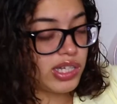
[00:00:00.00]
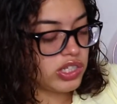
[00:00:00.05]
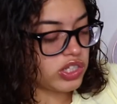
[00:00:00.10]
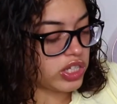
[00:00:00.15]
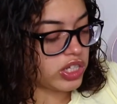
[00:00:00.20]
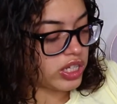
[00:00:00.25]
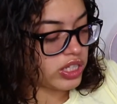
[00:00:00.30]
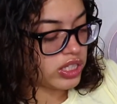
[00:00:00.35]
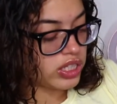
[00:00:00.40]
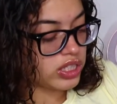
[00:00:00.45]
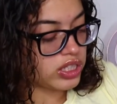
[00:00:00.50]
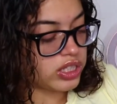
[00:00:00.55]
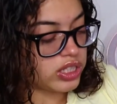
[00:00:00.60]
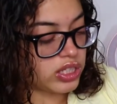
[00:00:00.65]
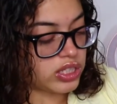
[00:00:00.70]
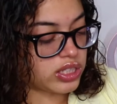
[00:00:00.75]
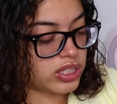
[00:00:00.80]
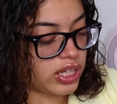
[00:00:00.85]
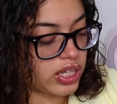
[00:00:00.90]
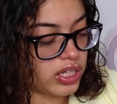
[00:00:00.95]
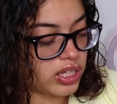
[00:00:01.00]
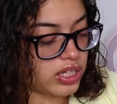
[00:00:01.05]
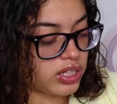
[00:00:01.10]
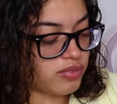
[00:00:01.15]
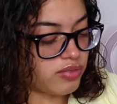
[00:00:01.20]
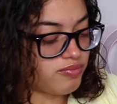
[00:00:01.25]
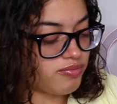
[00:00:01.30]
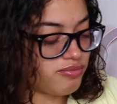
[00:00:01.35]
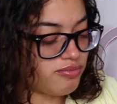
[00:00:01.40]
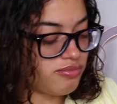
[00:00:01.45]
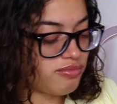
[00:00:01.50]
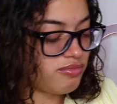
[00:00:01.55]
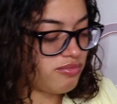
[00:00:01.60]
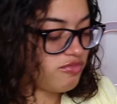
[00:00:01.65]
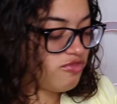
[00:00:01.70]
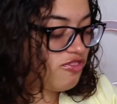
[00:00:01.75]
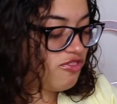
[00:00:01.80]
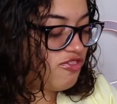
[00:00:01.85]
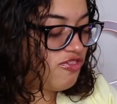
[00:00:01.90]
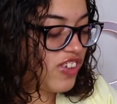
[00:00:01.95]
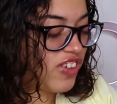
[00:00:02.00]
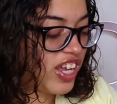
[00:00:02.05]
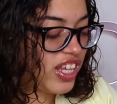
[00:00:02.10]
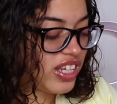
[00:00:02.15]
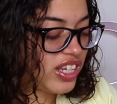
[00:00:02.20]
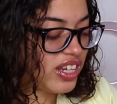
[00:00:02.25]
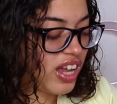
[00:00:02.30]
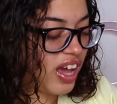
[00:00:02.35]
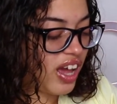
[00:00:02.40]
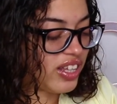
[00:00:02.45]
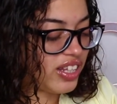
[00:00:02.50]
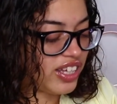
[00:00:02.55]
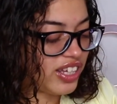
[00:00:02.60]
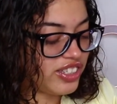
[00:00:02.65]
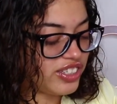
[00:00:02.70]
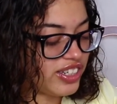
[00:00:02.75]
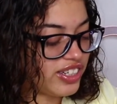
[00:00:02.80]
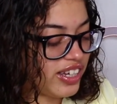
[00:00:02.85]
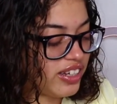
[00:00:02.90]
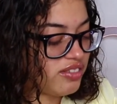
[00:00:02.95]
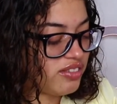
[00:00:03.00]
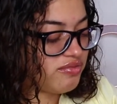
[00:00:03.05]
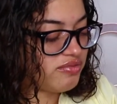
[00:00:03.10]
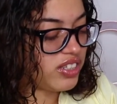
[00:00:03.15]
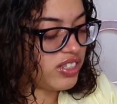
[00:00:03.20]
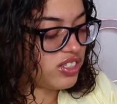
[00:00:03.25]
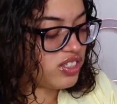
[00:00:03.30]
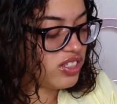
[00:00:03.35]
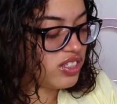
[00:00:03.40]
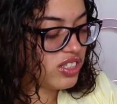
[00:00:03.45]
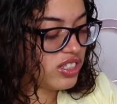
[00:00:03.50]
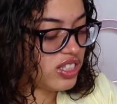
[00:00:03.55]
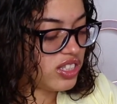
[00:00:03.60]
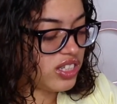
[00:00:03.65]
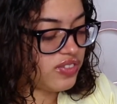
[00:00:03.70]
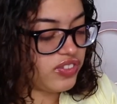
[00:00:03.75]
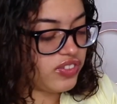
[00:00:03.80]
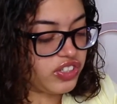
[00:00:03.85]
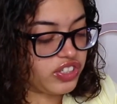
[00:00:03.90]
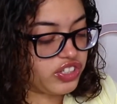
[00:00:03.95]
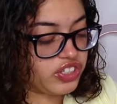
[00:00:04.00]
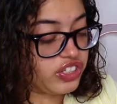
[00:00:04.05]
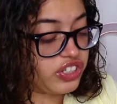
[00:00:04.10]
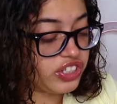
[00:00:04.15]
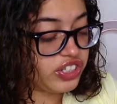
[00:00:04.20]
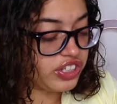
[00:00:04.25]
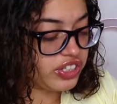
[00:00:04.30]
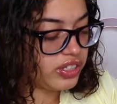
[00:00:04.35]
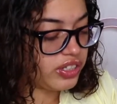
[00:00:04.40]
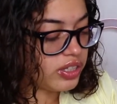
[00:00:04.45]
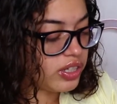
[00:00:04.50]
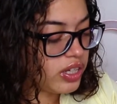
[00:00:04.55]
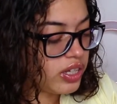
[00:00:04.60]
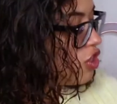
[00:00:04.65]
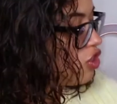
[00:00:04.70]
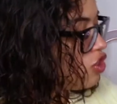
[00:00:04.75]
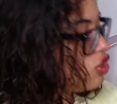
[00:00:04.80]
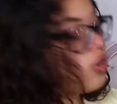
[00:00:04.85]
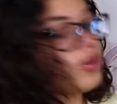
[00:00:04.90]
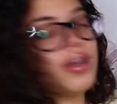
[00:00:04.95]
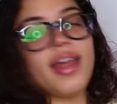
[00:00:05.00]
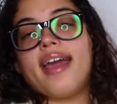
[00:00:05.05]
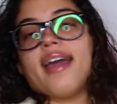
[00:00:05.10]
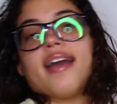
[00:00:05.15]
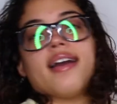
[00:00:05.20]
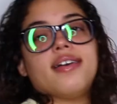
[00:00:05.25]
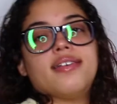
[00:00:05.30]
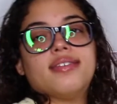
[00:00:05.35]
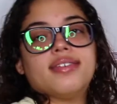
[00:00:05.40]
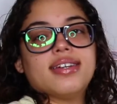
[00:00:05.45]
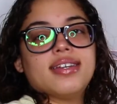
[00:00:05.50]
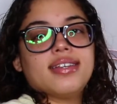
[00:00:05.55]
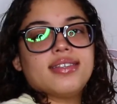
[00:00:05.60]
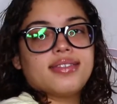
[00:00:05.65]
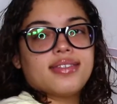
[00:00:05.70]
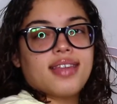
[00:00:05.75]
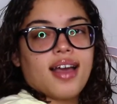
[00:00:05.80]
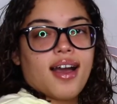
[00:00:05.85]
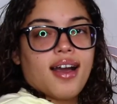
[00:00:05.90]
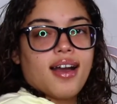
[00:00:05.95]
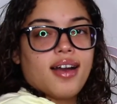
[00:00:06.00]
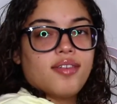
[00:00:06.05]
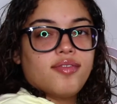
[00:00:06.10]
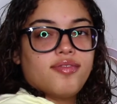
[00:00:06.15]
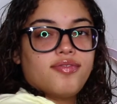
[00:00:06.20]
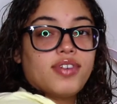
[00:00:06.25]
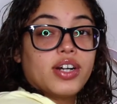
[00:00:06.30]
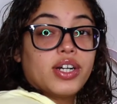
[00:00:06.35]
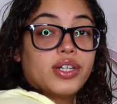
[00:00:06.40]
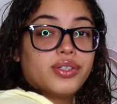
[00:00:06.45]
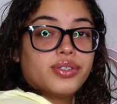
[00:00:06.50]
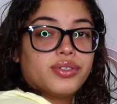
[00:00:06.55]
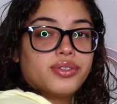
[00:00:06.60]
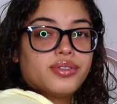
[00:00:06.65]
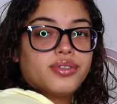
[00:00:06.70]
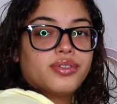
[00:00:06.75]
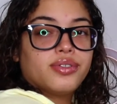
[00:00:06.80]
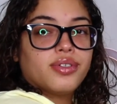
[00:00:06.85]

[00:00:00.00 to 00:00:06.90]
it just looks like faded eyeliner now. It just doesn't even look good. So now it's time for